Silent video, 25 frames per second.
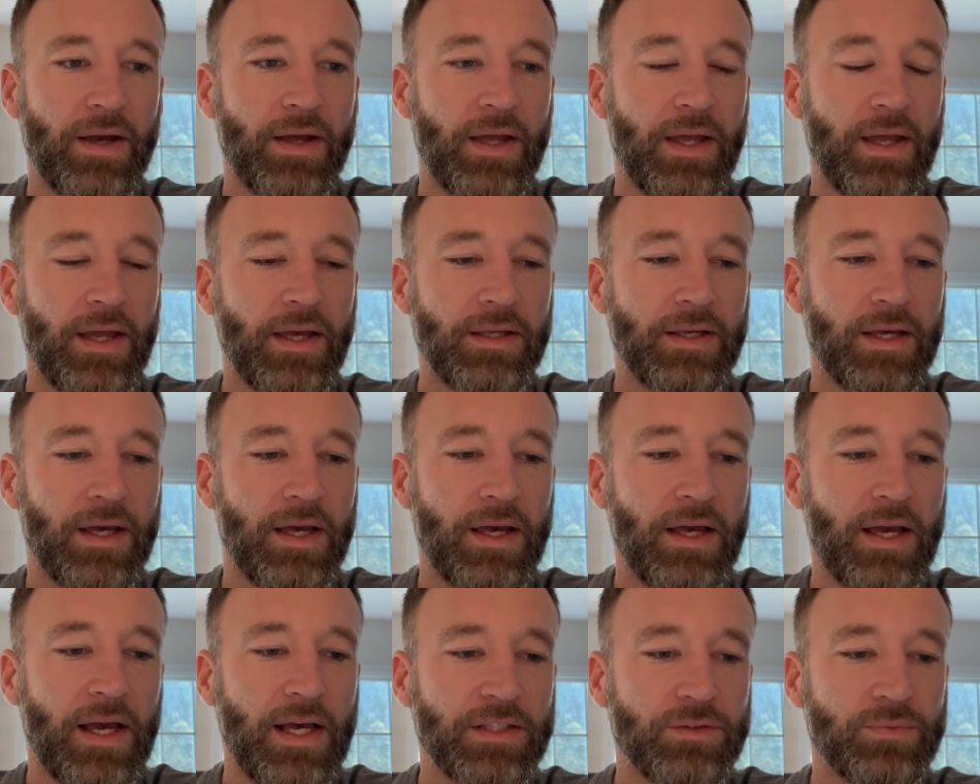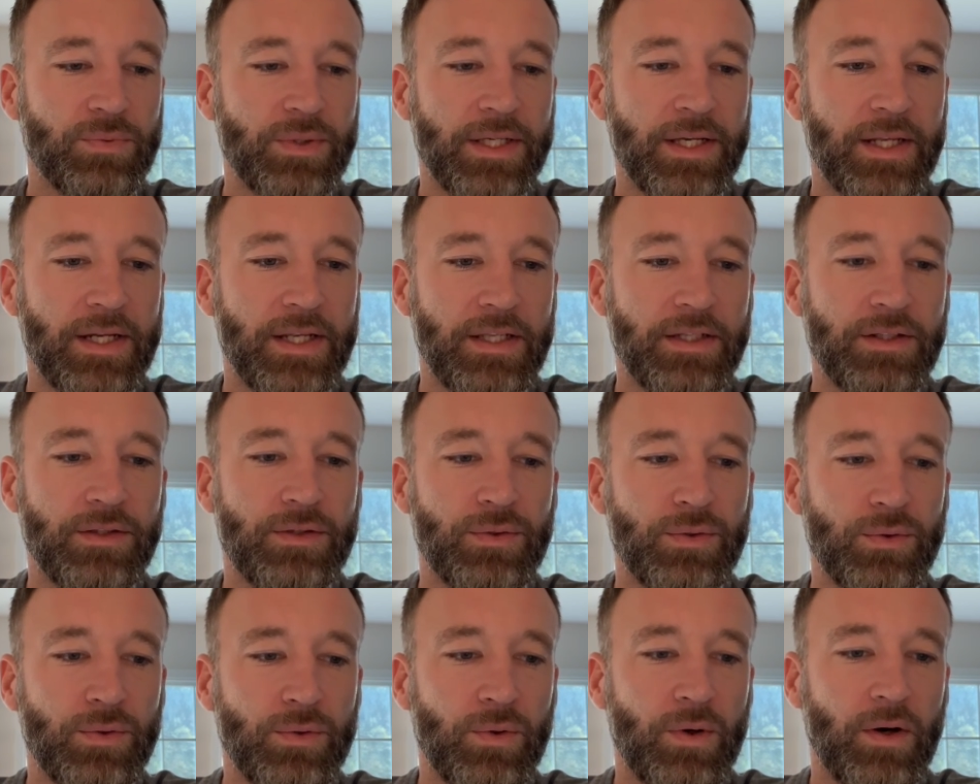as we get
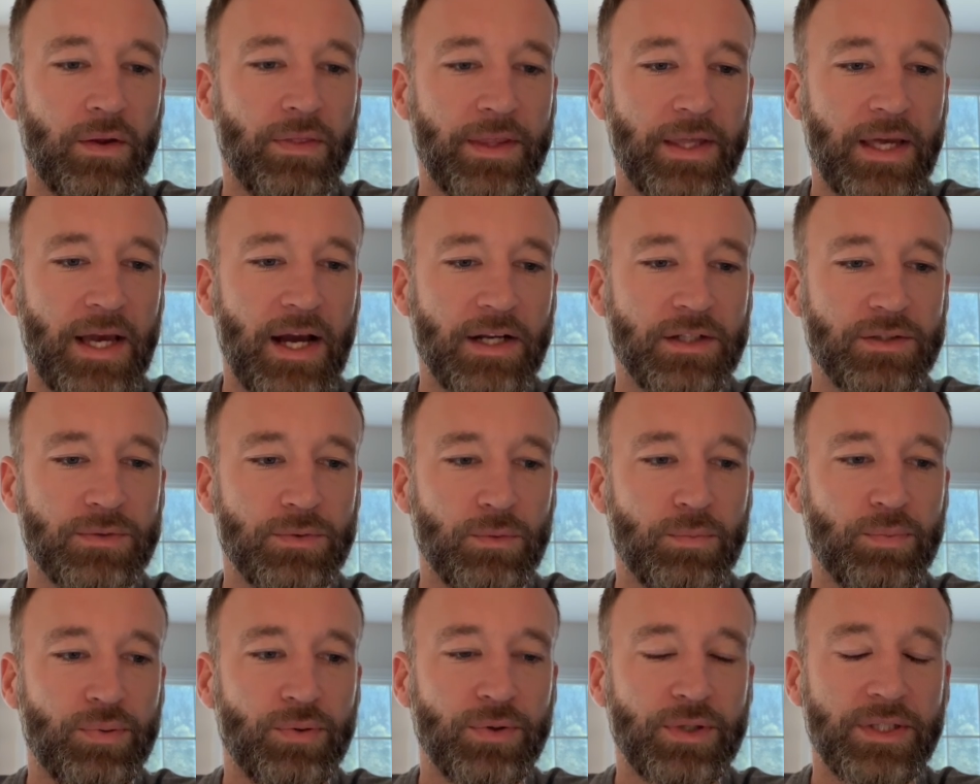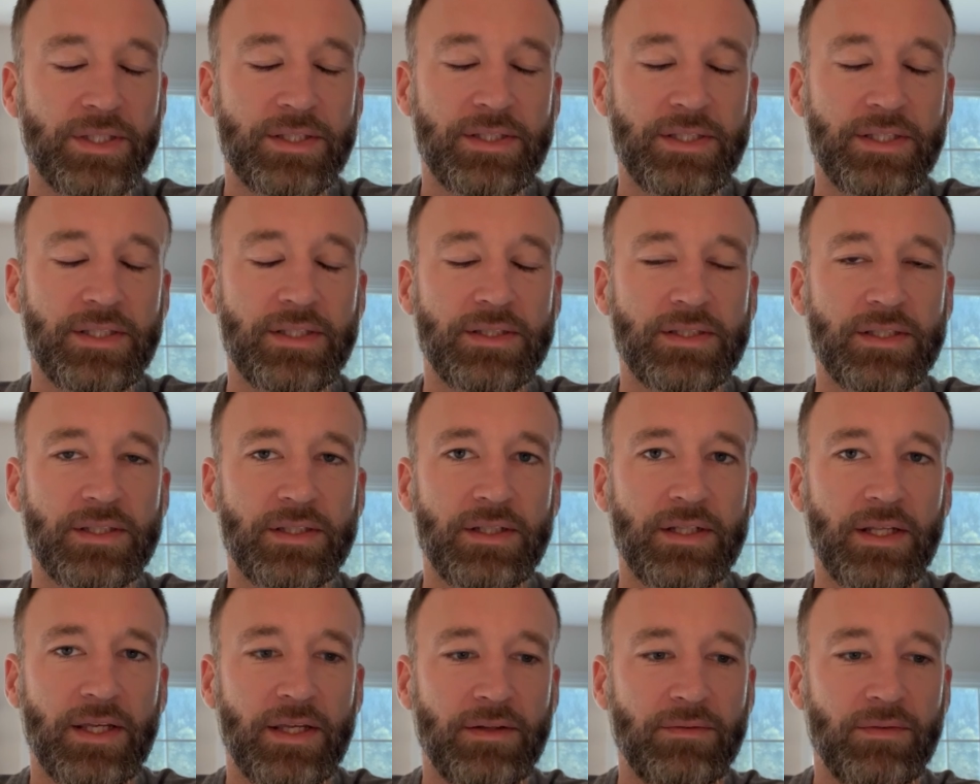into the actual
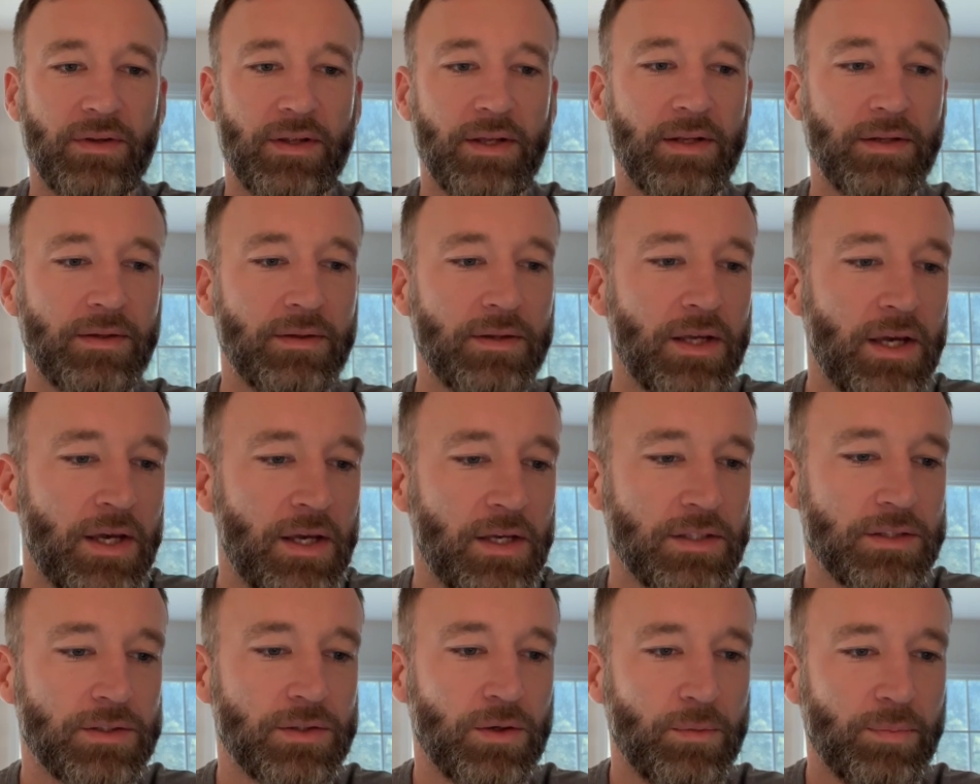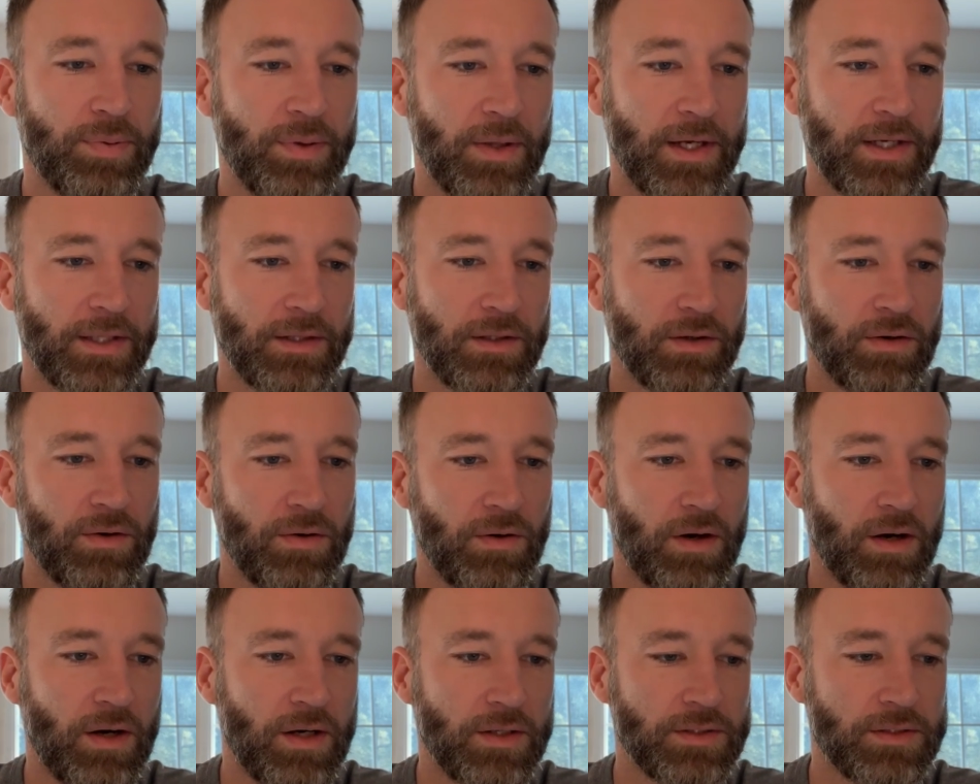preseason and start playing
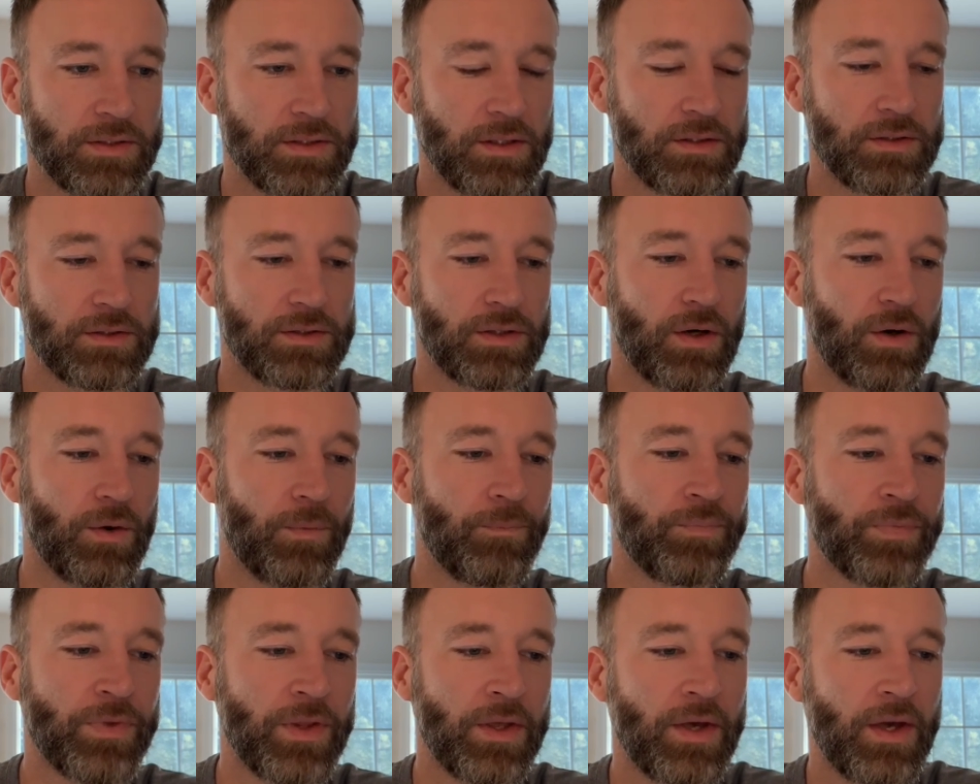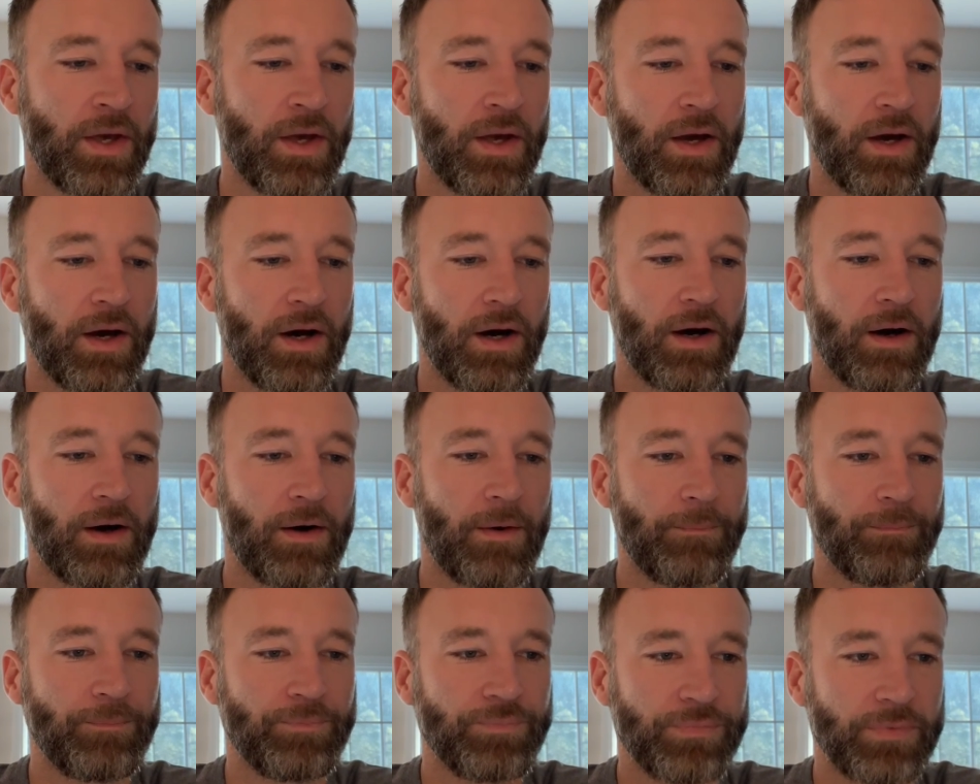lacrosse. So
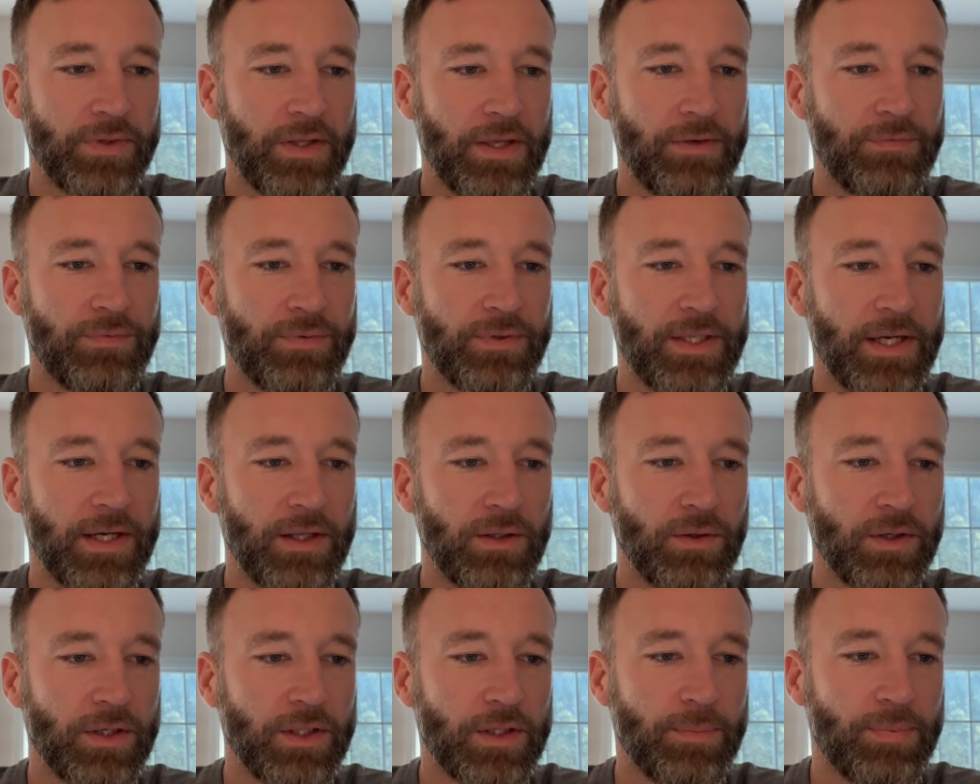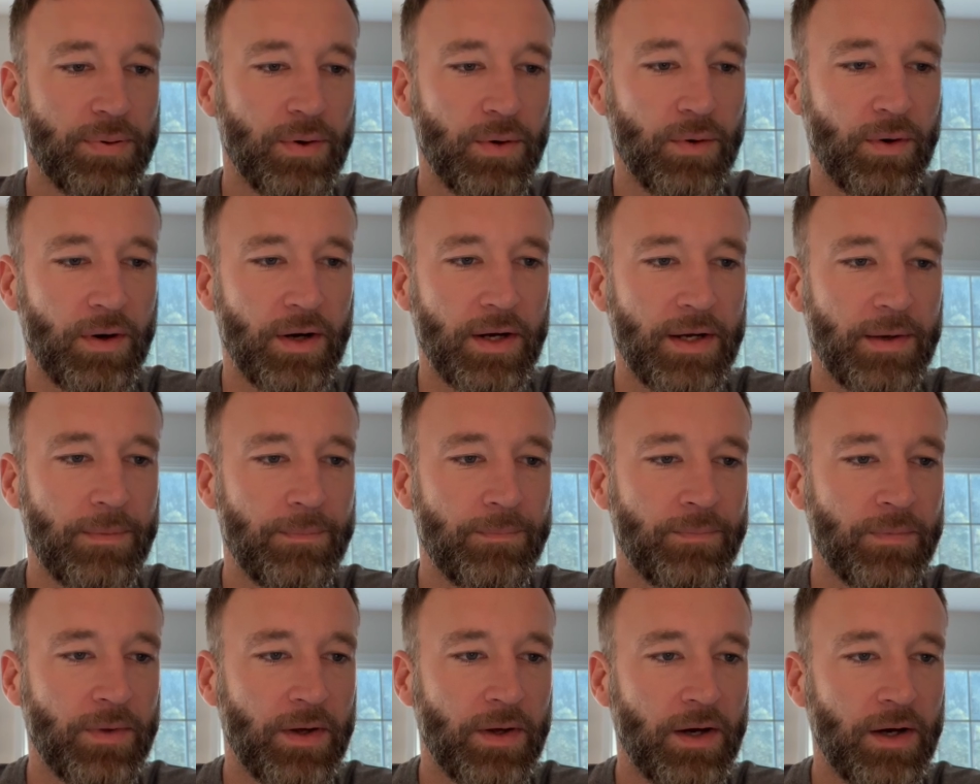if you take a look at the
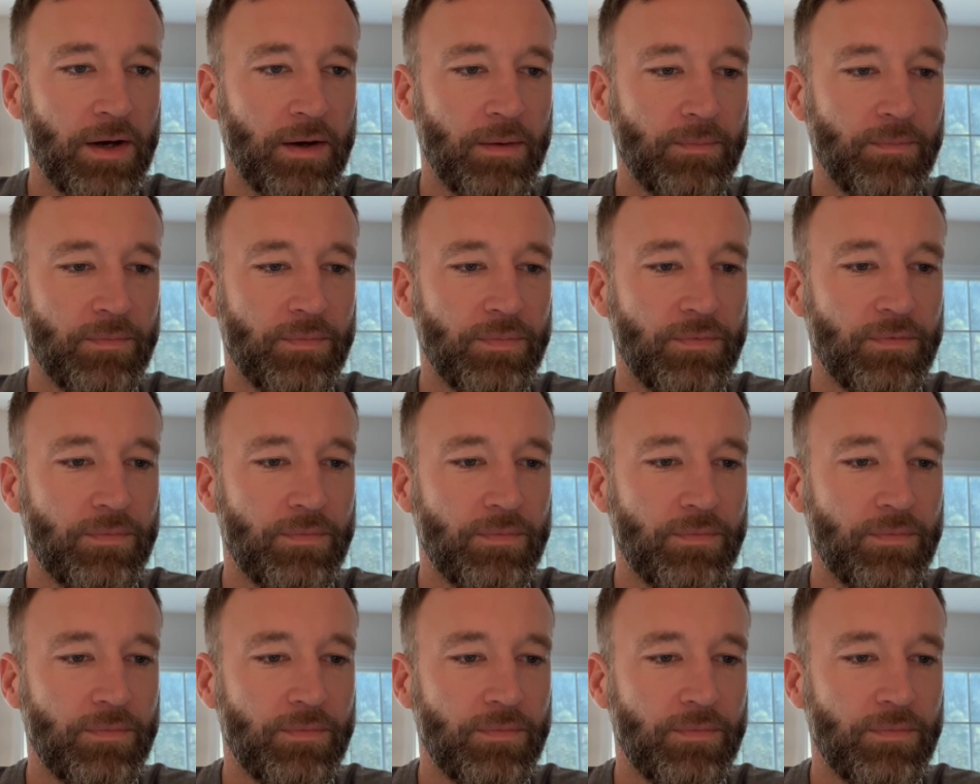program,